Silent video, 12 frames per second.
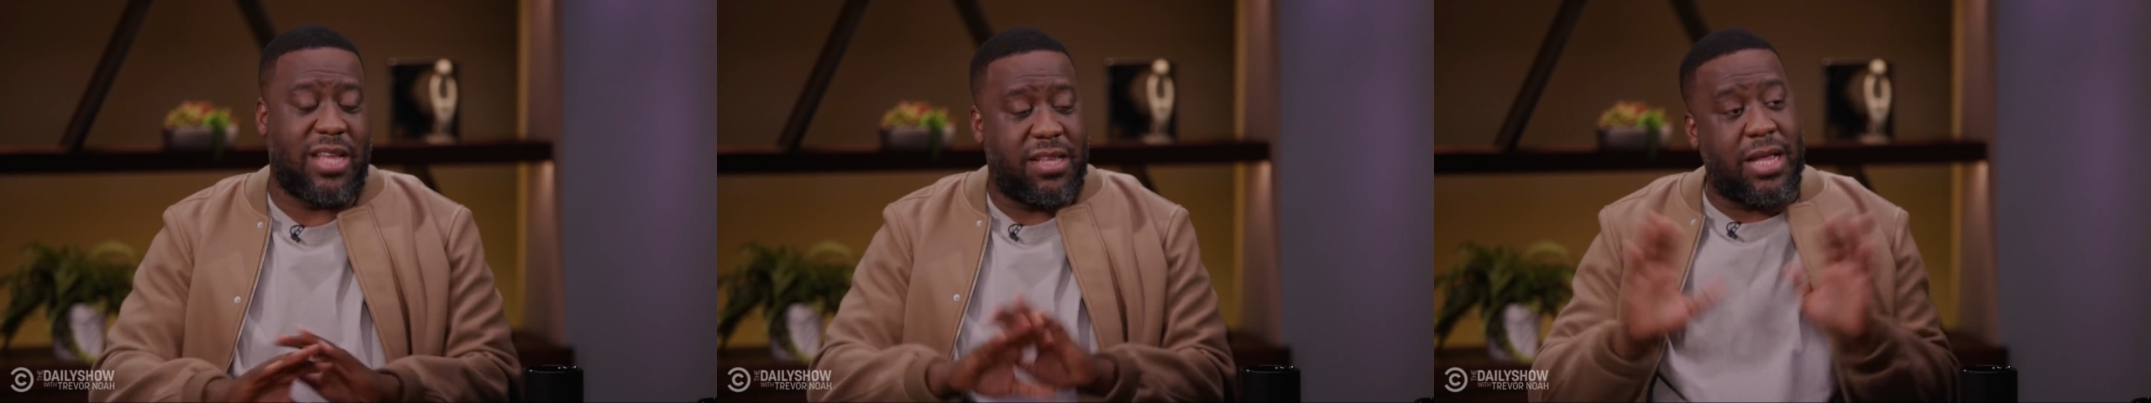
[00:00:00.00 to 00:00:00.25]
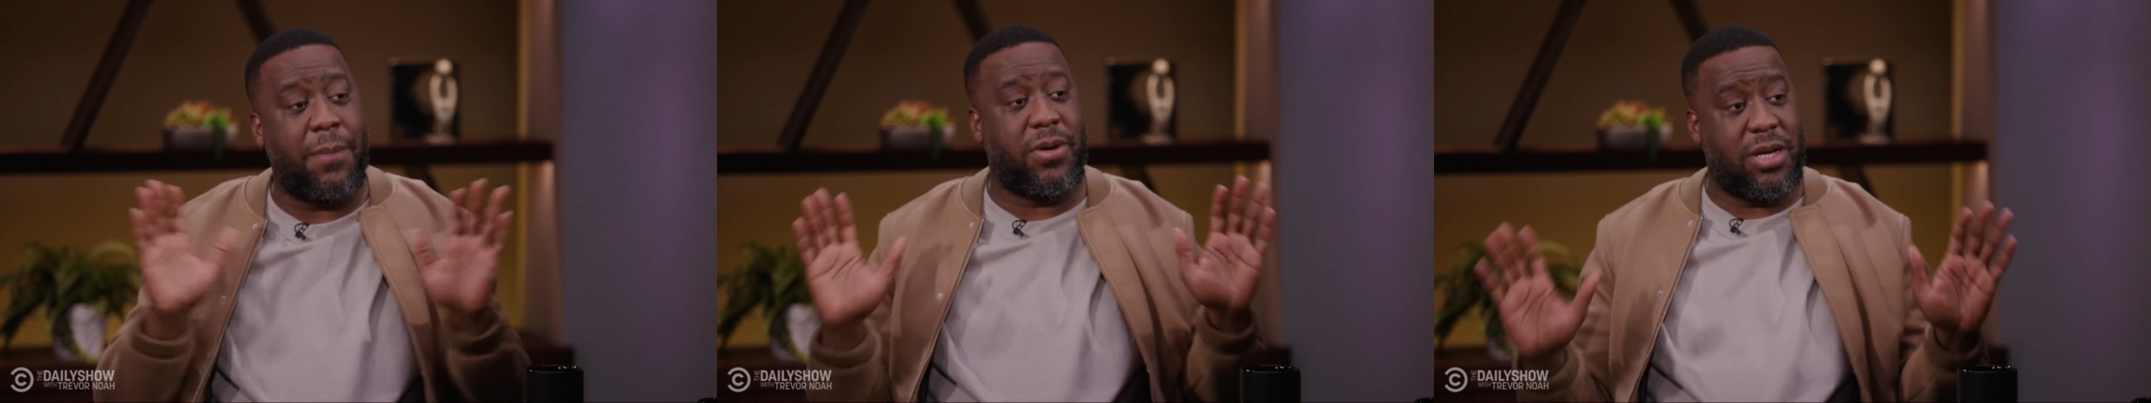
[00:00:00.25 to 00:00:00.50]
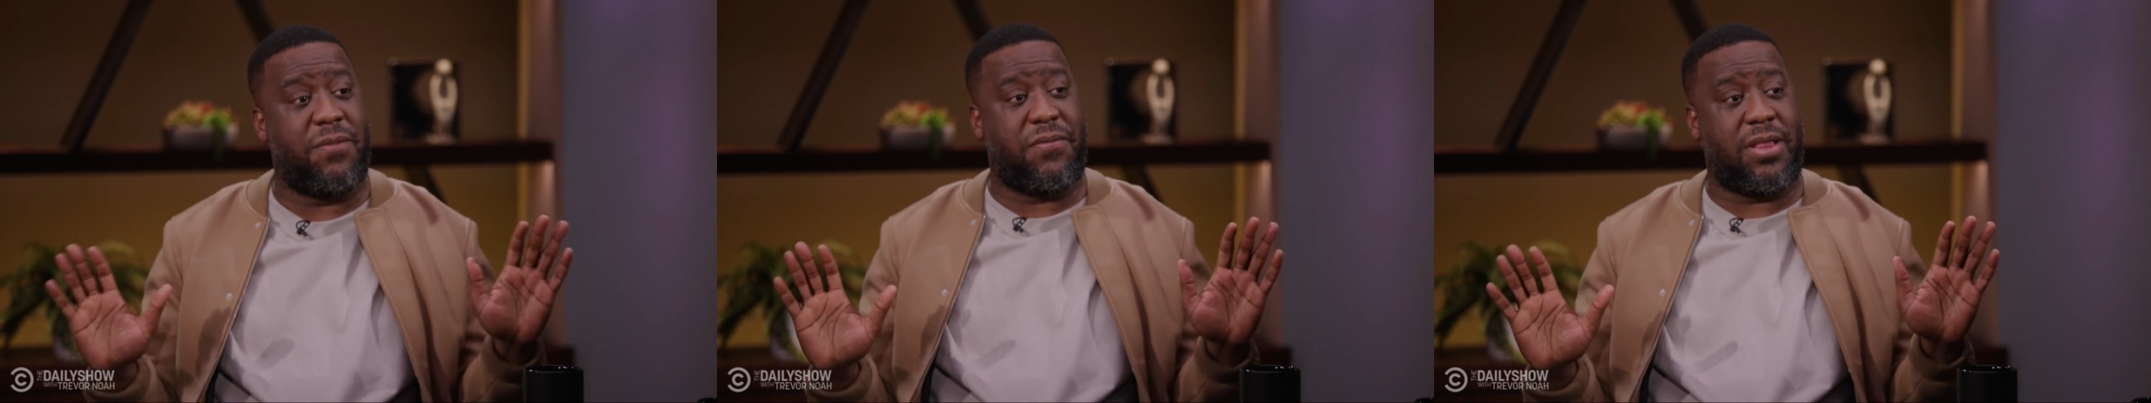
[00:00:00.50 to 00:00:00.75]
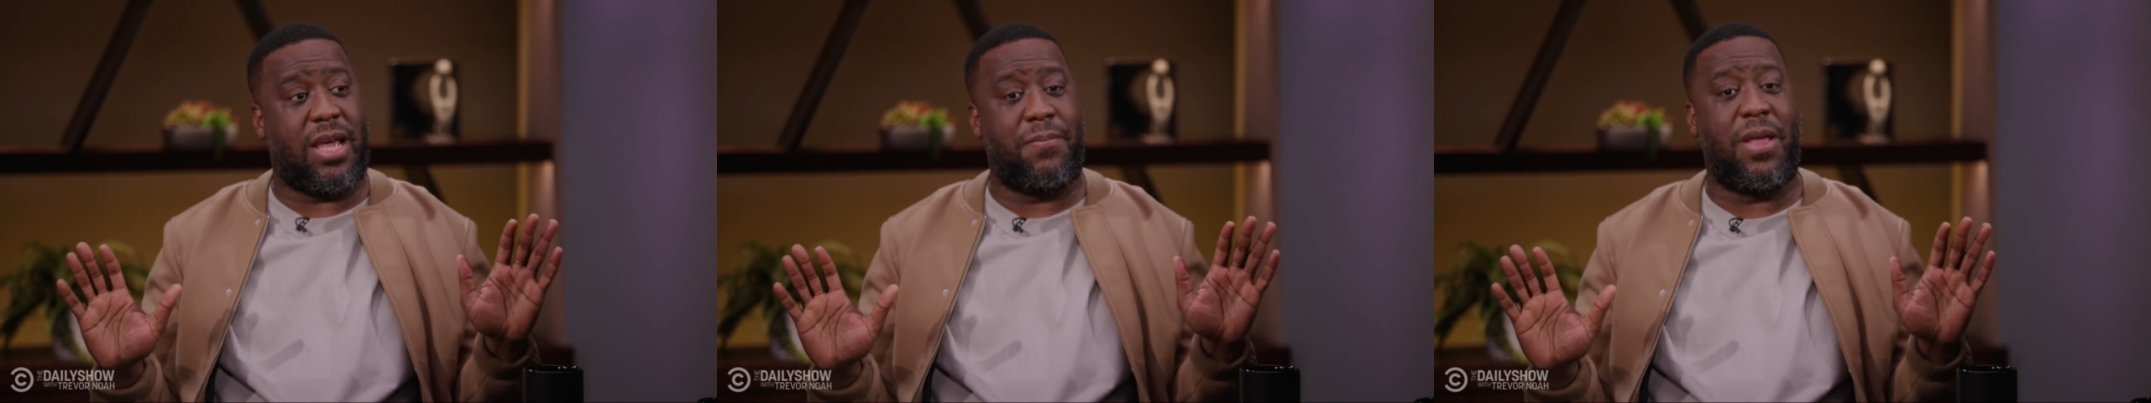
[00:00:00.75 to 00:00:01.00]
That I'm good
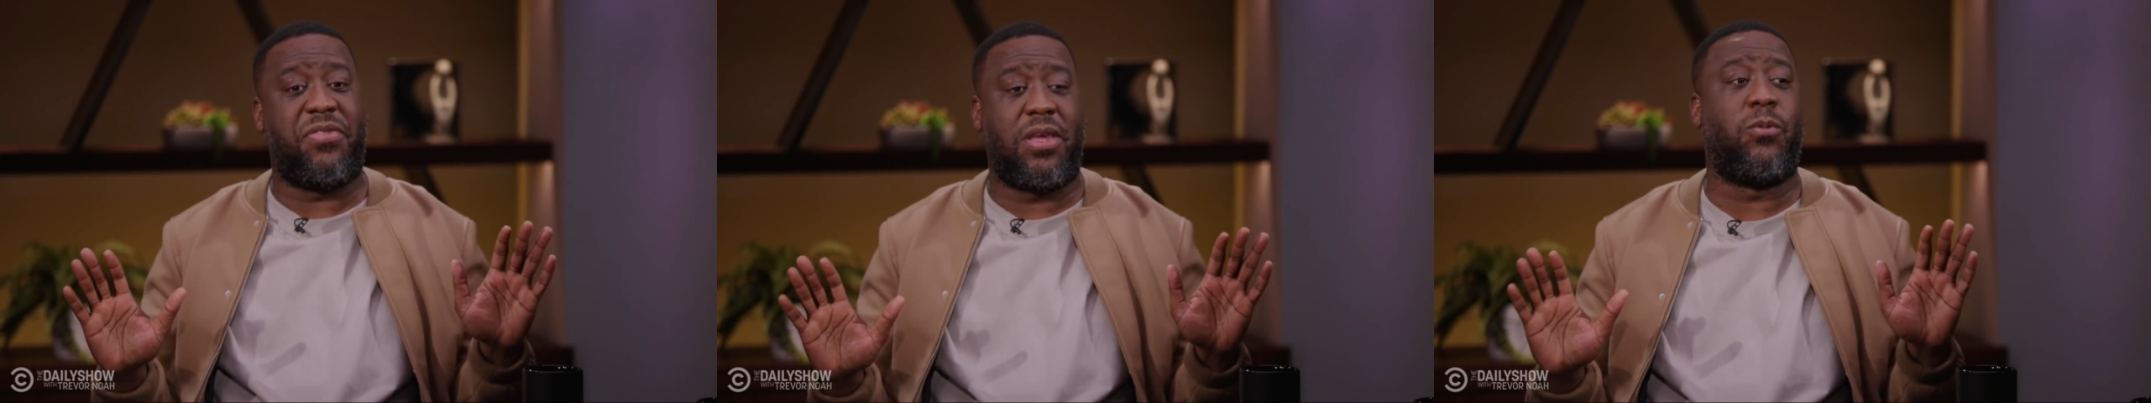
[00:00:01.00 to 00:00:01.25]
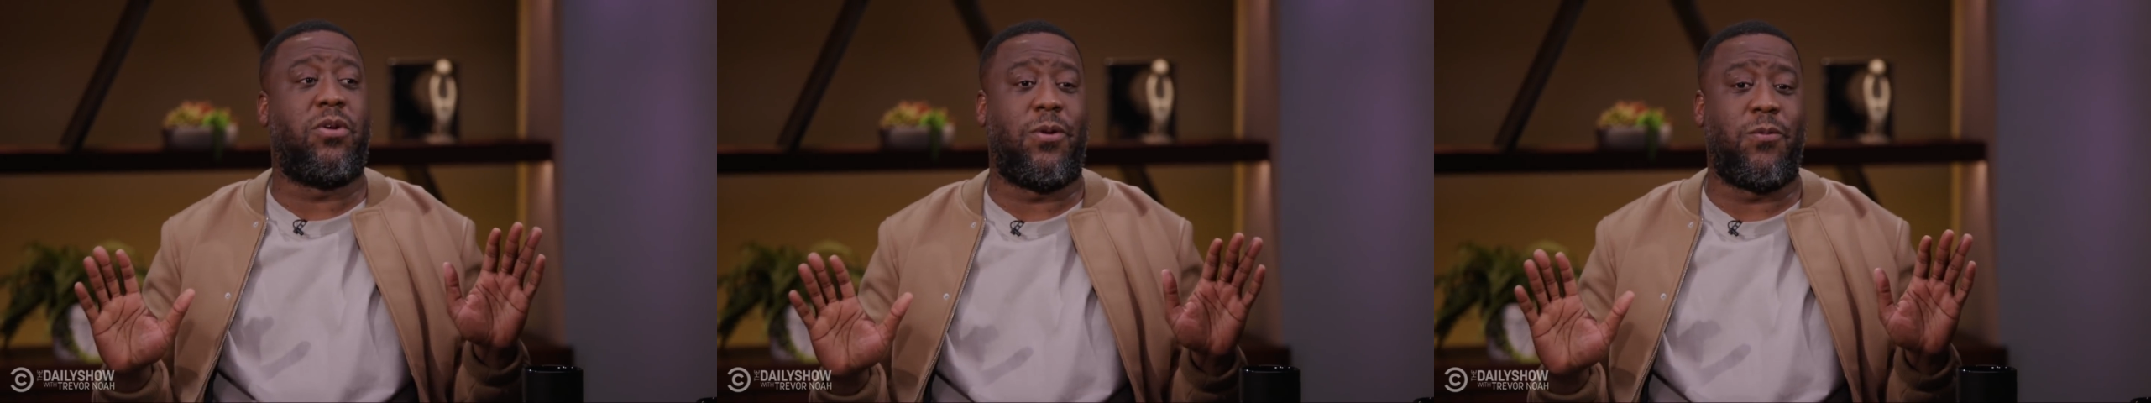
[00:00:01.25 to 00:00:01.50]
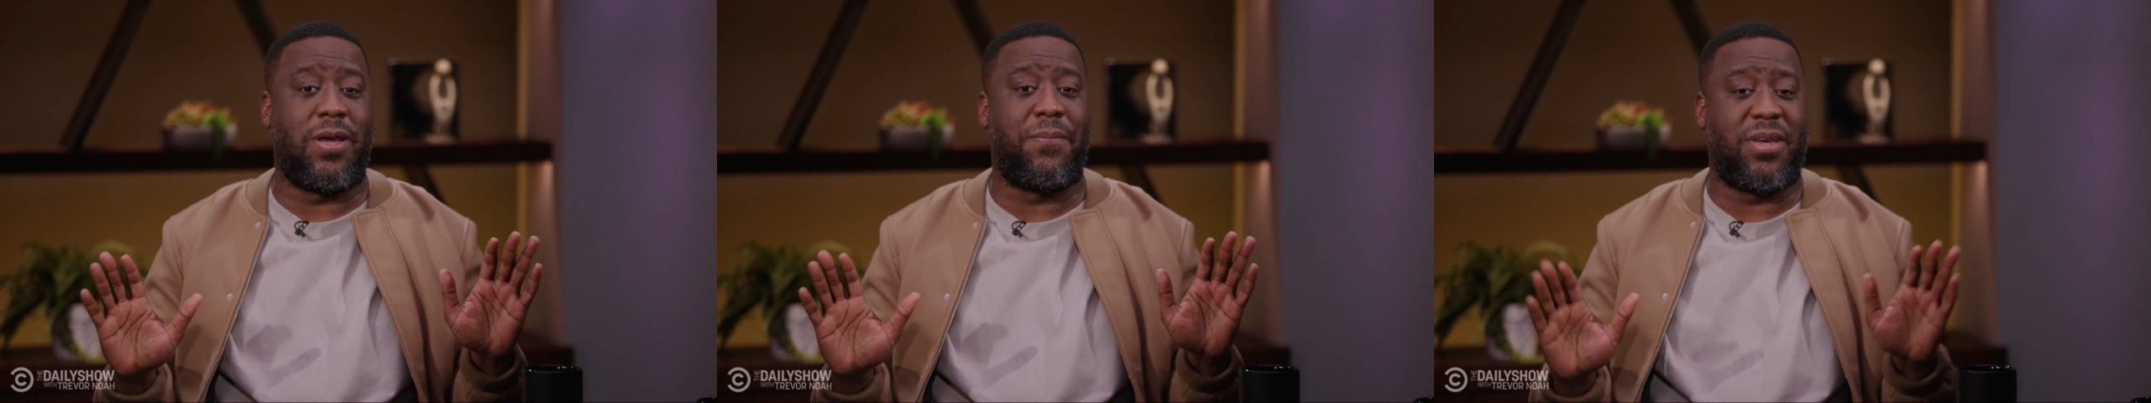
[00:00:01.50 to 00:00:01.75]
for that. I'm not thinking we're gonna win.